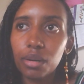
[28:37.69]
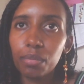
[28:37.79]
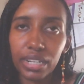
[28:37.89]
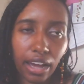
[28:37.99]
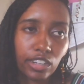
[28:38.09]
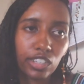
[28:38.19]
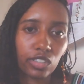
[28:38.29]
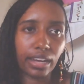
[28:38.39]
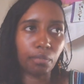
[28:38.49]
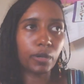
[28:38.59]
But now you're
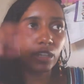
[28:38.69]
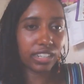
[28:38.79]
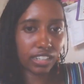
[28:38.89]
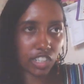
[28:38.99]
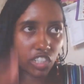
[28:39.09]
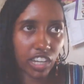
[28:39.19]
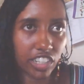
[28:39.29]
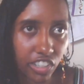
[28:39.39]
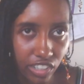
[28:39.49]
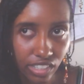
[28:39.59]
like putting
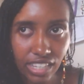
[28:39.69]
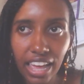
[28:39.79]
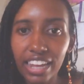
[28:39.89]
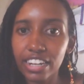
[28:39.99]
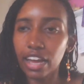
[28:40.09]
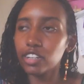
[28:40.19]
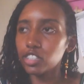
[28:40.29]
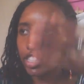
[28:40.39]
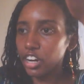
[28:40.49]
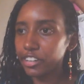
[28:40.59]
initiations. Now
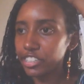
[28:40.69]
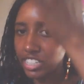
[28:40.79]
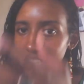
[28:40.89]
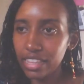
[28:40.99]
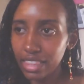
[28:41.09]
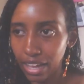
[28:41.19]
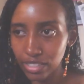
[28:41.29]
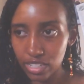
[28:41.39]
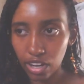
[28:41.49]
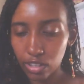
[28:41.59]
you're charging
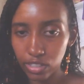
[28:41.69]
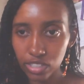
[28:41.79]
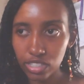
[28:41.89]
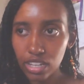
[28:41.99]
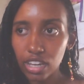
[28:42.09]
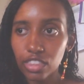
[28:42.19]
$10,000.